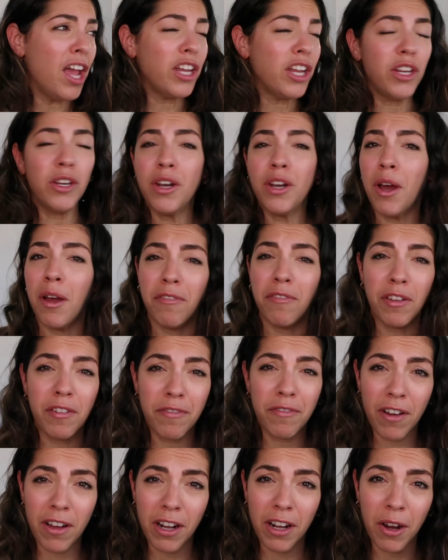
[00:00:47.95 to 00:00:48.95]
You know, if you
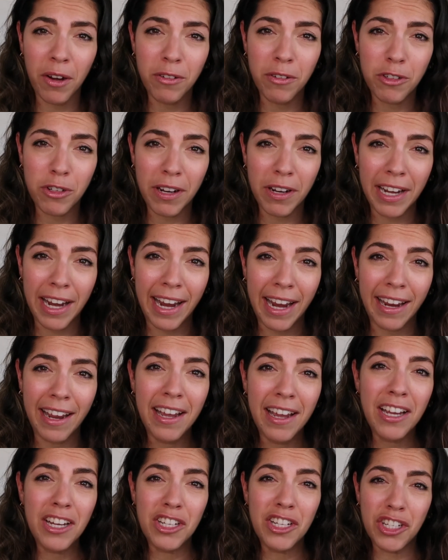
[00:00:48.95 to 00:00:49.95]
follow Trinny,
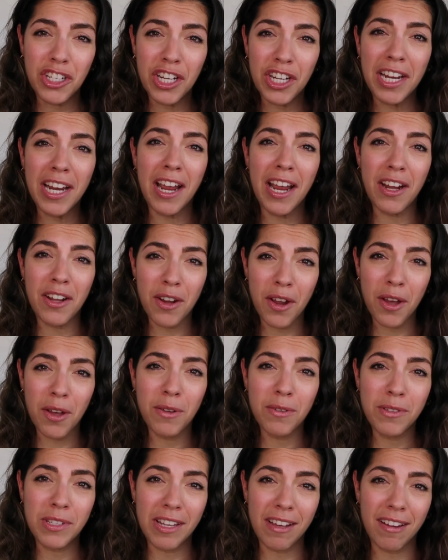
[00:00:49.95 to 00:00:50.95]
she
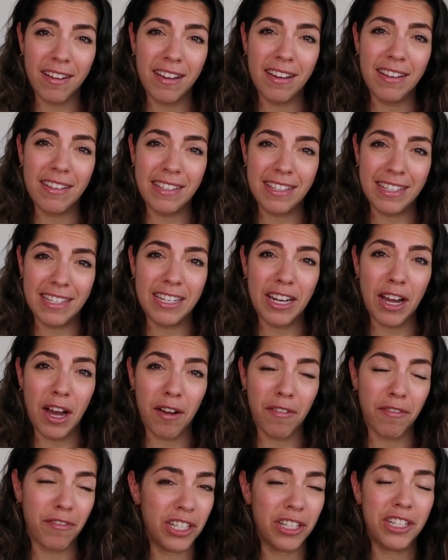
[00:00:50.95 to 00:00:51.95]
knows her stuff.